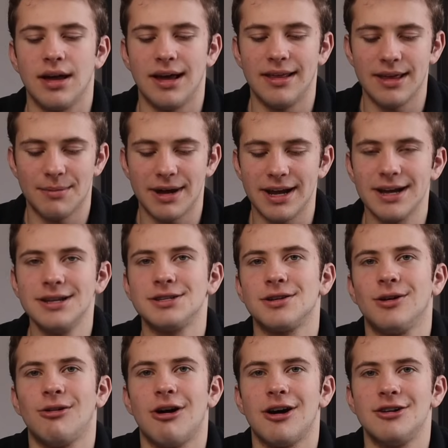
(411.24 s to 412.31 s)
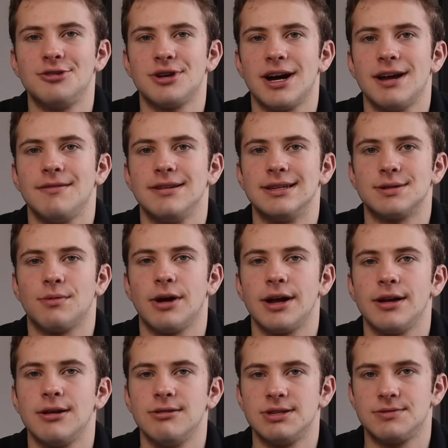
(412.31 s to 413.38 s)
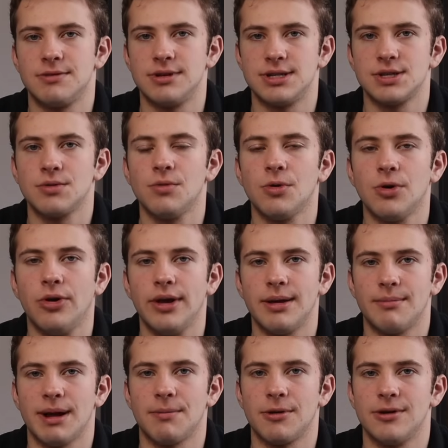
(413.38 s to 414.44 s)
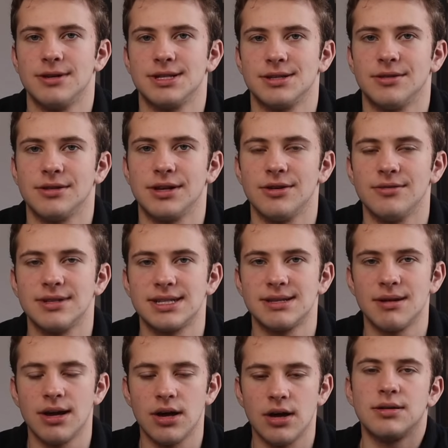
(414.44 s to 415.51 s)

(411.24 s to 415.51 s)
And then my internal hard drive is what I use for school and my personal use.